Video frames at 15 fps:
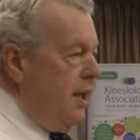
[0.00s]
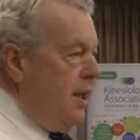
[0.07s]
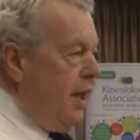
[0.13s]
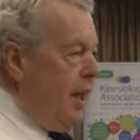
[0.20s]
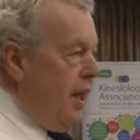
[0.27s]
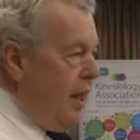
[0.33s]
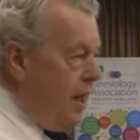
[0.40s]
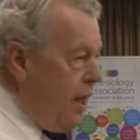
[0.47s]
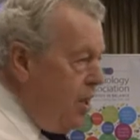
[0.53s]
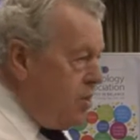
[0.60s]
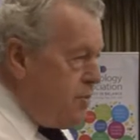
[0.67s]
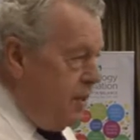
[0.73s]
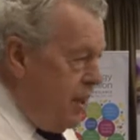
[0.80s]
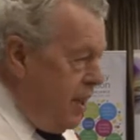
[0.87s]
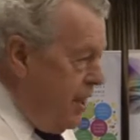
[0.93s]
And I
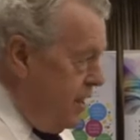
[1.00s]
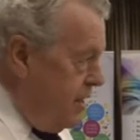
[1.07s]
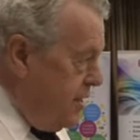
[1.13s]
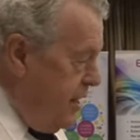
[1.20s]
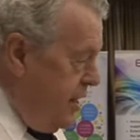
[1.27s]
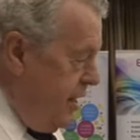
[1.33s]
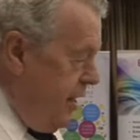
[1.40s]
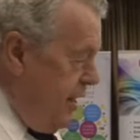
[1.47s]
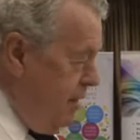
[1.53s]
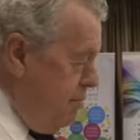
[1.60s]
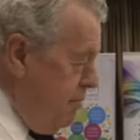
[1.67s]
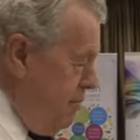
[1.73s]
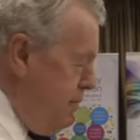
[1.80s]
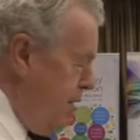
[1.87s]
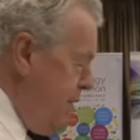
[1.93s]
closed my eyes,
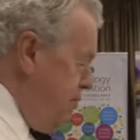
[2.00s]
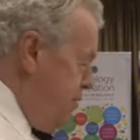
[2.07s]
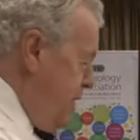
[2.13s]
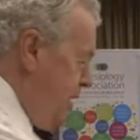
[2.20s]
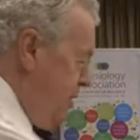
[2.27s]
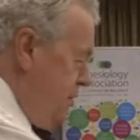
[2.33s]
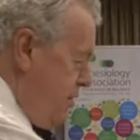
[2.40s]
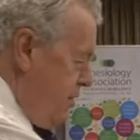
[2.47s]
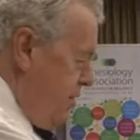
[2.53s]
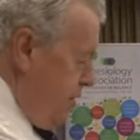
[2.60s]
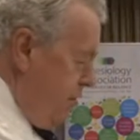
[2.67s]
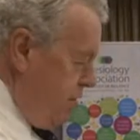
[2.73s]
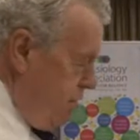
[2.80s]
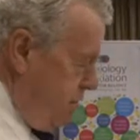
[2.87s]
and my brain was going,